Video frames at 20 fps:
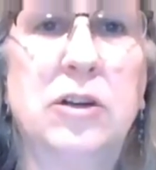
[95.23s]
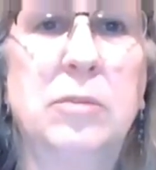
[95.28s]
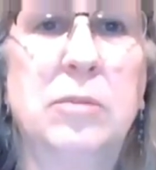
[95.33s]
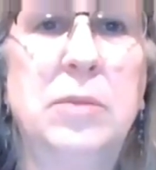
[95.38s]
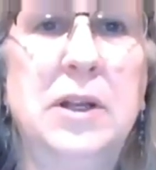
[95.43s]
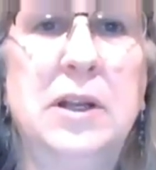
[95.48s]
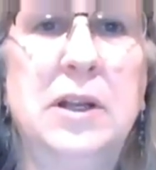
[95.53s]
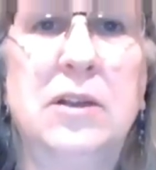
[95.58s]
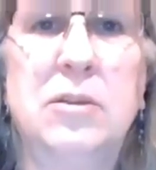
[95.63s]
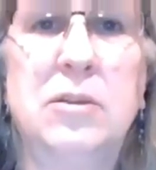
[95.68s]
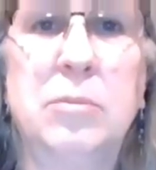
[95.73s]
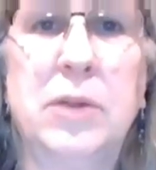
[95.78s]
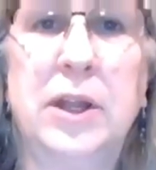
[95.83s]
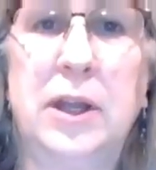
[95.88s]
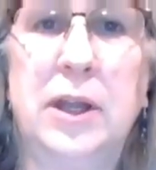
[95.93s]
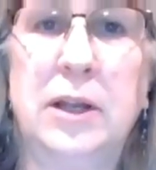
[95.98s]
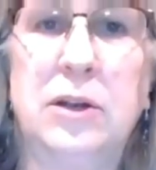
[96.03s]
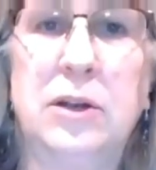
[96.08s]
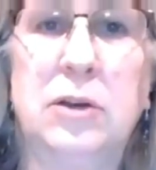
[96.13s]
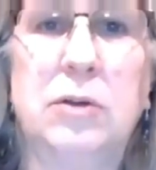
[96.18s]
to be
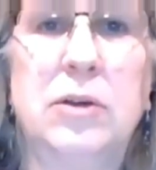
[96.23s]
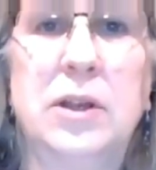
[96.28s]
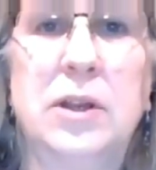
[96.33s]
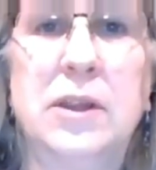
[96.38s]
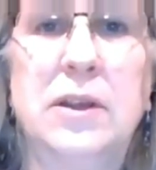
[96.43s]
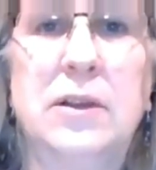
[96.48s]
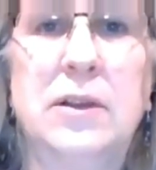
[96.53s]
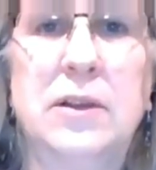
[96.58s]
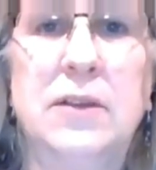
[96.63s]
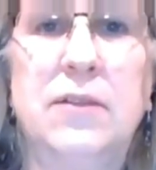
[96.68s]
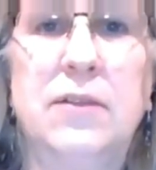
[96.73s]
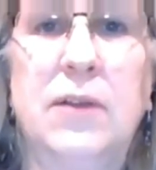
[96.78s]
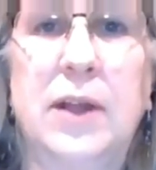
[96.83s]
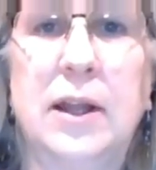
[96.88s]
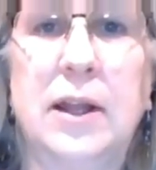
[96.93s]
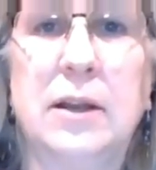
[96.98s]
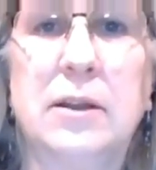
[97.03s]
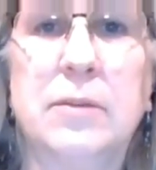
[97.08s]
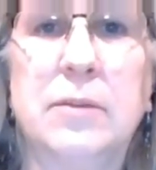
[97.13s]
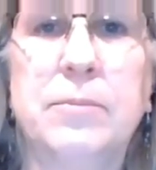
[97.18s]
displayed during this
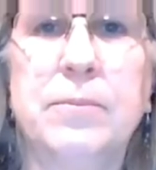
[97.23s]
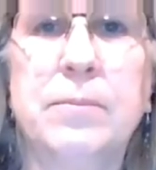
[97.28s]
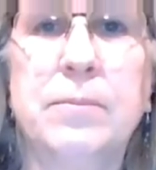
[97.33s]
event.